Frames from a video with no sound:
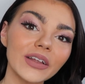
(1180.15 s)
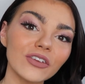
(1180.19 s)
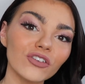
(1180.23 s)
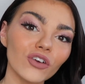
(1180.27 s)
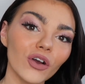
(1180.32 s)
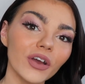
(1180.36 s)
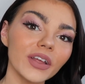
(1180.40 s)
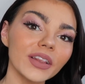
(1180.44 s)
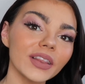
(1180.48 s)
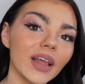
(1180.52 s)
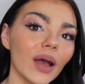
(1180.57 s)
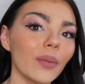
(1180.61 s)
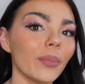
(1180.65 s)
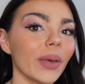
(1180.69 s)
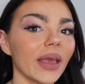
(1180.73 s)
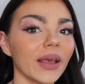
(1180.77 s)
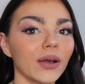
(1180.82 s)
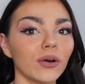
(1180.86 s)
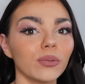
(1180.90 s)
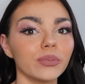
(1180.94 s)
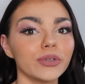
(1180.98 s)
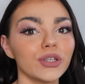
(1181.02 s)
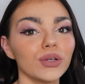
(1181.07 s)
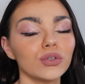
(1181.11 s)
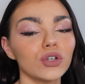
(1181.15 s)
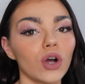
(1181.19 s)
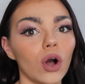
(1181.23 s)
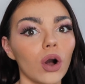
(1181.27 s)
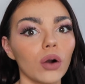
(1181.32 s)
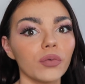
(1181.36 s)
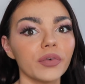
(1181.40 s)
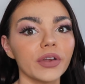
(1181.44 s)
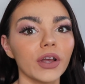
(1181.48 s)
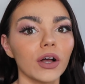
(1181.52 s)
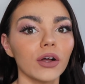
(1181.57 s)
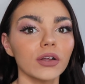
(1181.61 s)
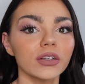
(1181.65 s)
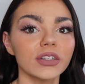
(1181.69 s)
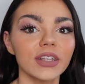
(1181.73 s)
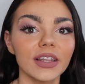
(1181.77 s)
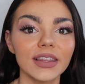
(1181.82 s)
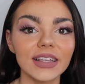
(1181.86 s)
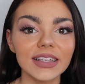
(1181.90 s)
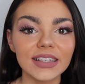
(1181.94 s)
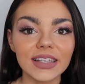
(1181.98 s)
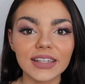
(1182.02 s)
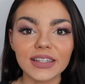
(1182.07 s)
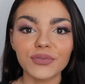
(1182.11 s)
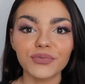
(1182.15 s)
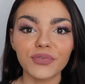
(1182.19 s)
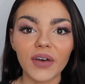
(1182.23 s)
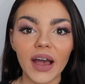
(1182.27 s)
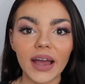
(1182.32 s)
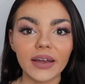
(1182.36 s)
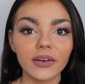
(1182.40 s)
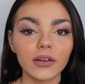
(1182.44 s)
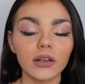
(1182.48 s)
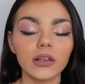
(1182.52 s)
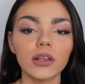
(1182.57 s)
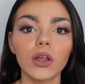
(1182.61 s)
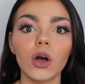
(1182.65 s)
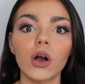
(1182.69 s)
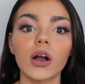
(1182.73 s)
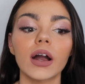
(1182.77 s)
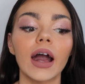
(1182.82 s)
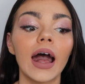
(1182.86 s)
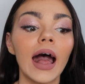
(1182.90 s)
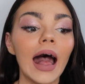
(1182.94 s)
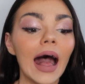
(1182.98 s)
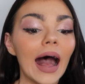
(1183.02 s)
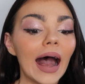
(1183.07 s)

enjoyed that makeup tutorial. So this is the final look.